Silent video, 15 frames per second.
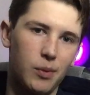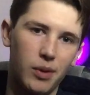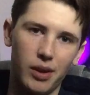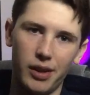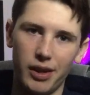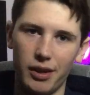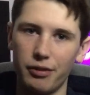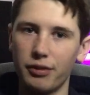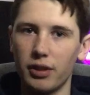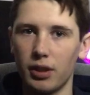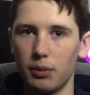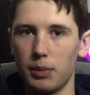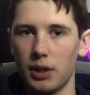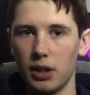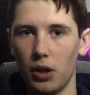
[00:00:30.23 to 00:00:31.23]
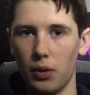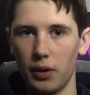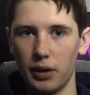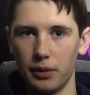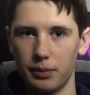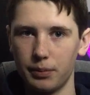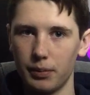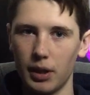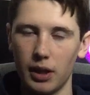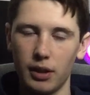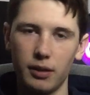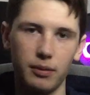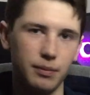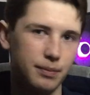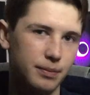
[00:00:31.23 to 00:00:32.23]
well enough to be going
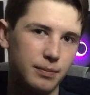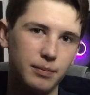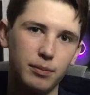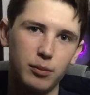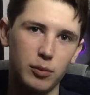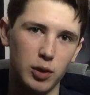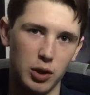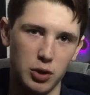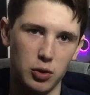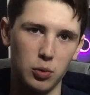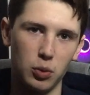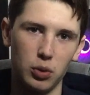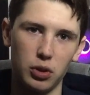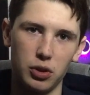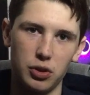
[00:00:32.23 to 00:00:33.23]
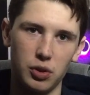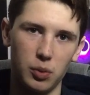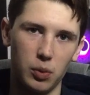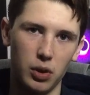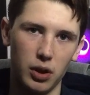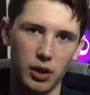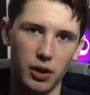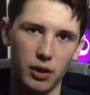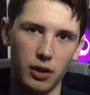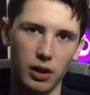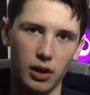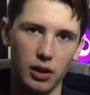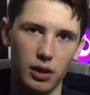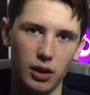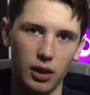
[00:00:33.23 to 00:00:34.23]
to school or to work or
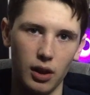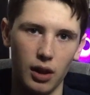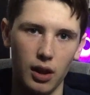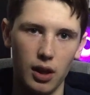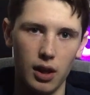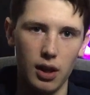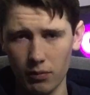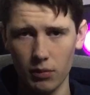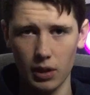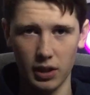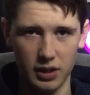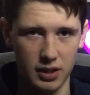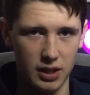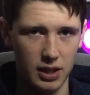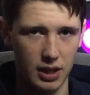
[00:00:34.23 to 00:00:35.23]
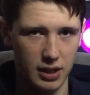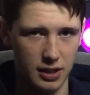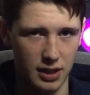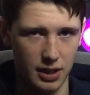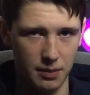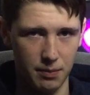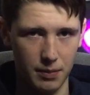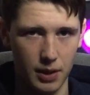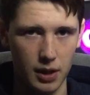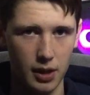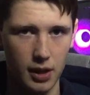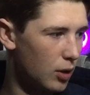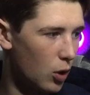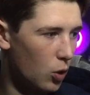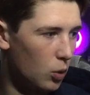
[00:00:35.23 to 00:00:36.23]
anything. Seeing as I'm
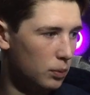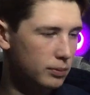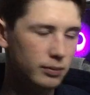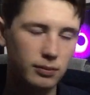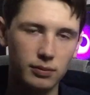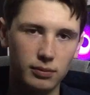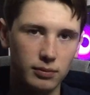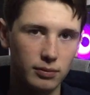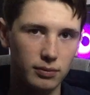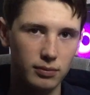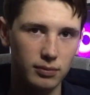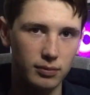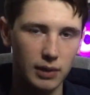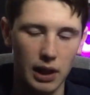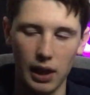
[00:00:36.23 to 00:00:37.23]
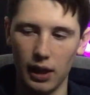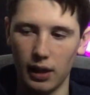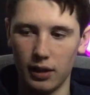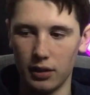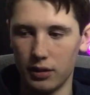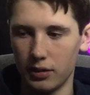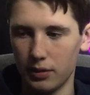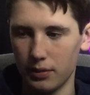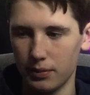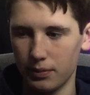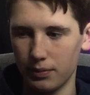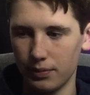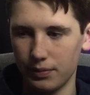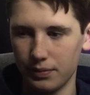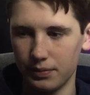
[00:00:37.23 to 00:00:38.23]
home and
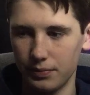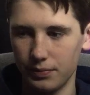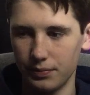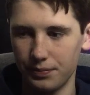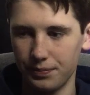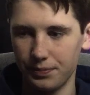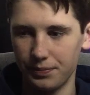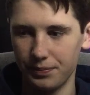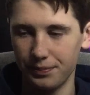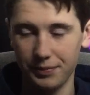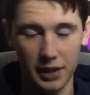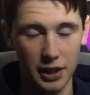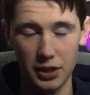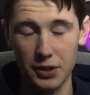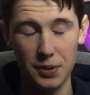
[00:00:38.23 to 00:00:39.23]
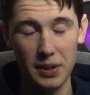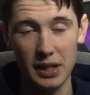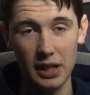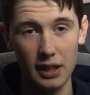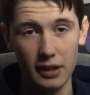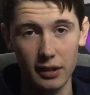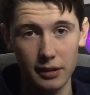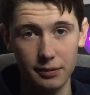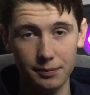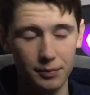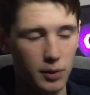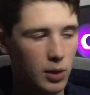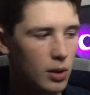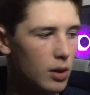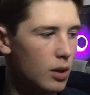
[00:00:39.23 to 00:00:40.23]
not doing anything,
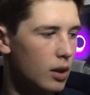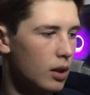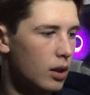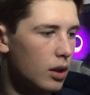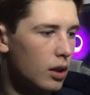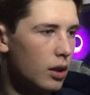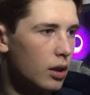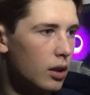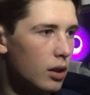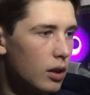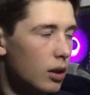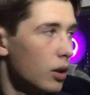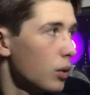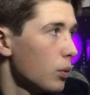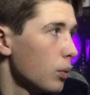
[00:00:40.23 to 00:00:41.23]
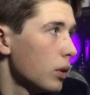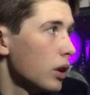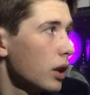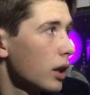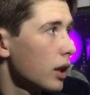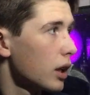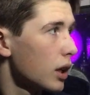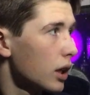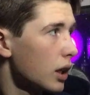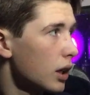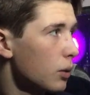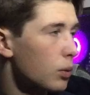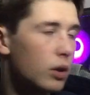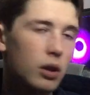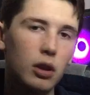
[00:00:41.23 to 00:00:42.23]
we'll
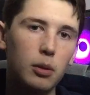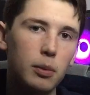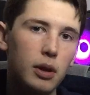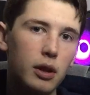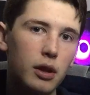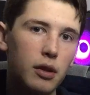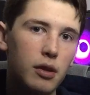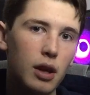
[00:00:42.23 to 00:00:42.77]
work a little bit on this